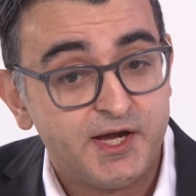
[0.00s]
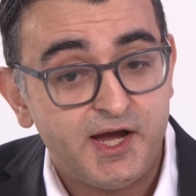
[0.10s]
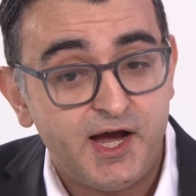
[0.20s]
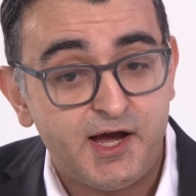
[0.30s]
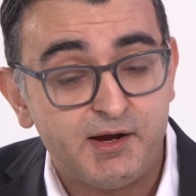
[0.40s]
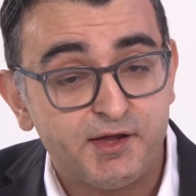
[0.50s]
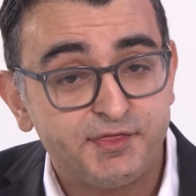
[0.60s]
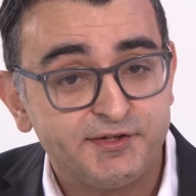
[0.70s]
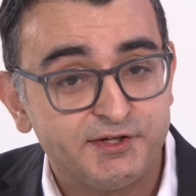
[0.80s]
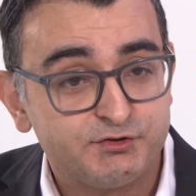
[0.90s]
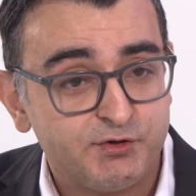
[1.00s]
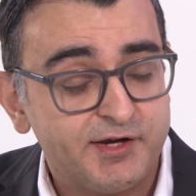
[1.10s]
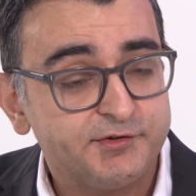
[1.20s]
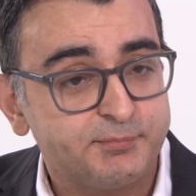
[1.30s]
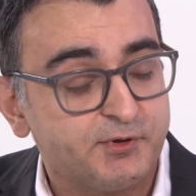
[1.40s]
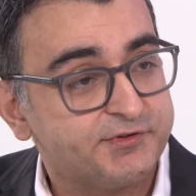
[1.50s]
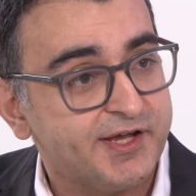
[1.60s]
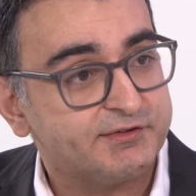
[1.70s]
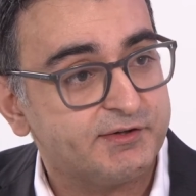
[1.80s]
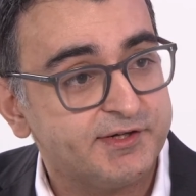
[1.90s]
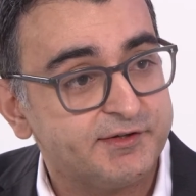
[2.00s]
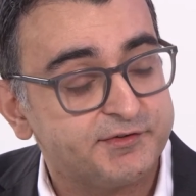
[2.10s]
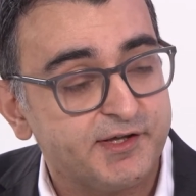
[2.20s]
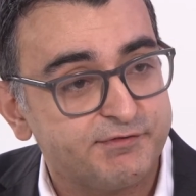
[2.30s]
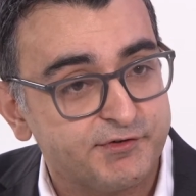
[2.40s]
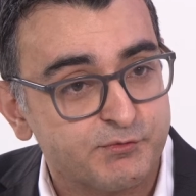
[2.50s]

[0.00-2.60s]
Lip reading: I think the transport sector in itself